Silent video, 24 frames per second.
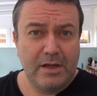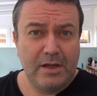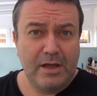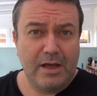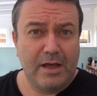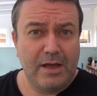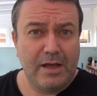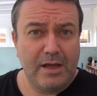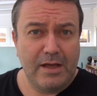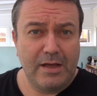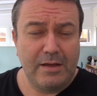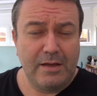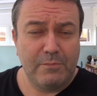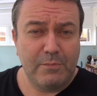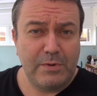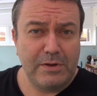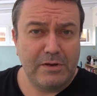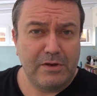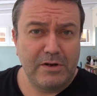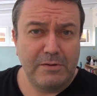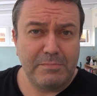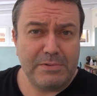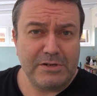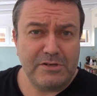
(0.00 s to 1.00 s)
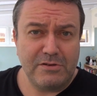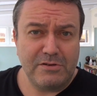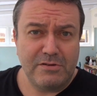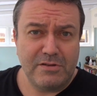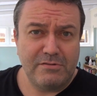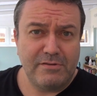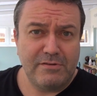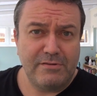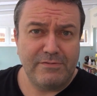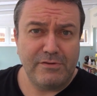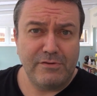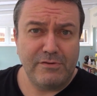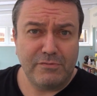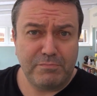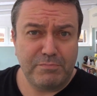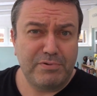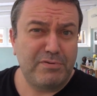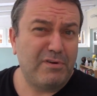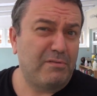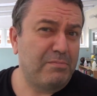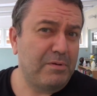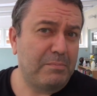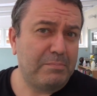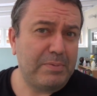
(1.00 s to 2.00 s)
We're going to be doing the reviews
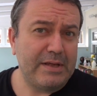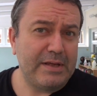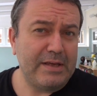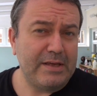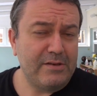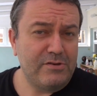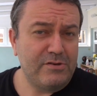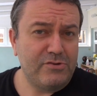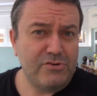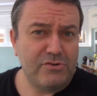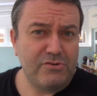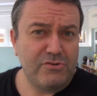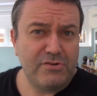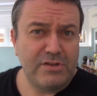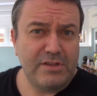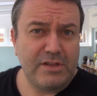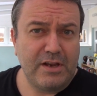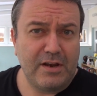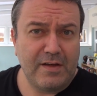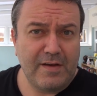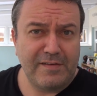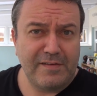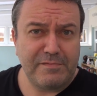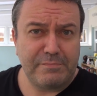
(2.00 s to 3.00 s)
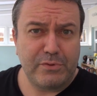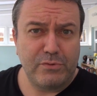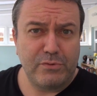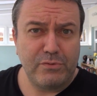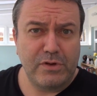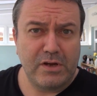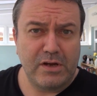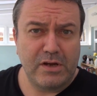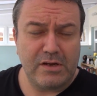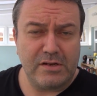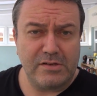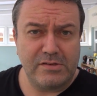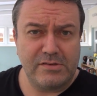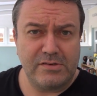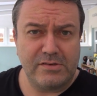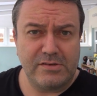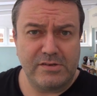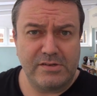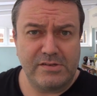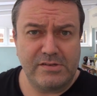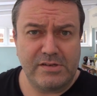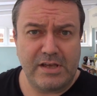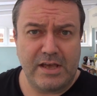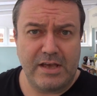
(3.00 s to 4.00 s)
probably during the live broadcast on
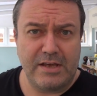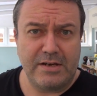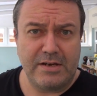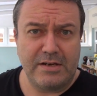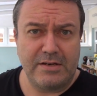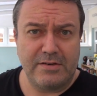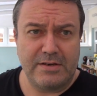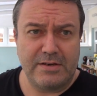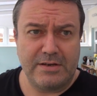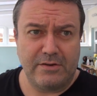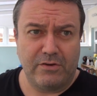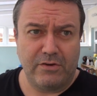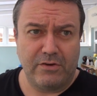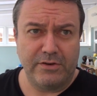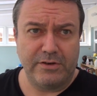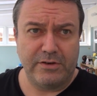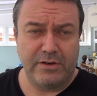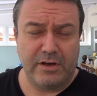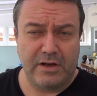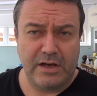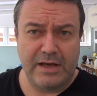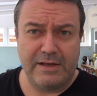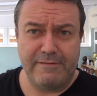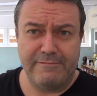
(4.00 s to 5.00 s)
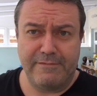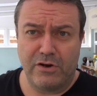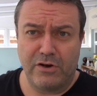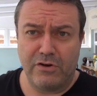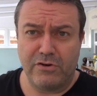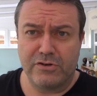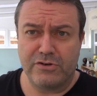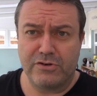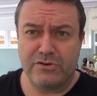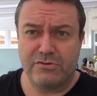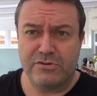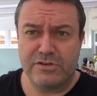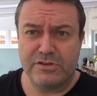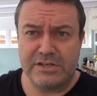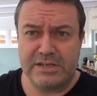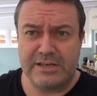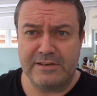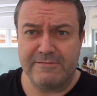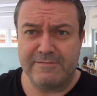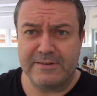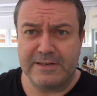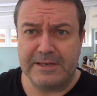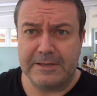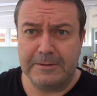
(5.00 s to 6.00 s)
the Saturday night on
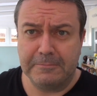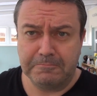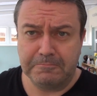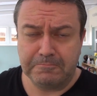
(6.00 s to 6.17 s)
ivlog.tv,